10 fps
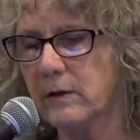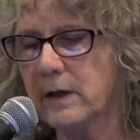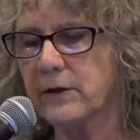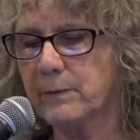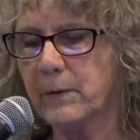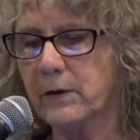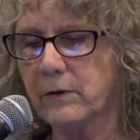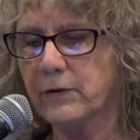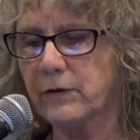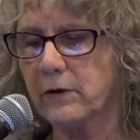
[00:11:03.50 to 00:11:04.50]
to his
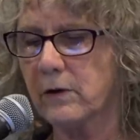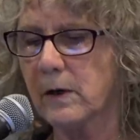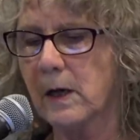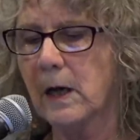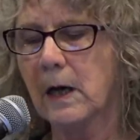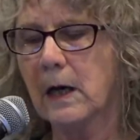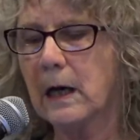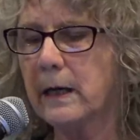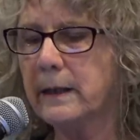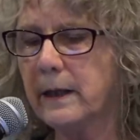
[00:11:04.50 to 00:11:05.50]
producer,
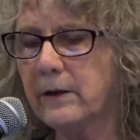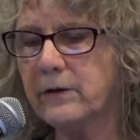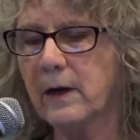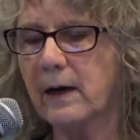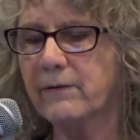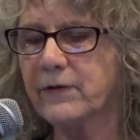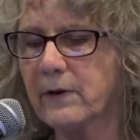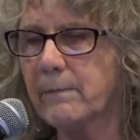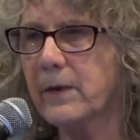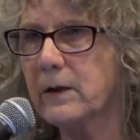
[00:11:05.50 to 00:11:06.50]
I need to have
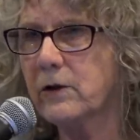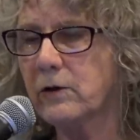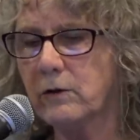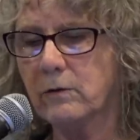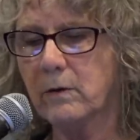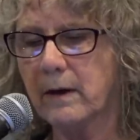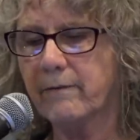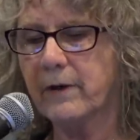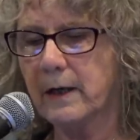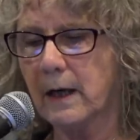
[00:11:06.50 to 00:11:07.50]
something to do
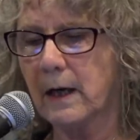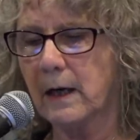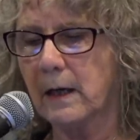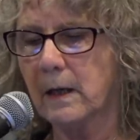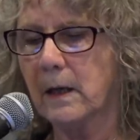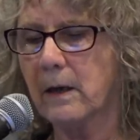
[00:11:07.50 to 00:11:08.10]
every day,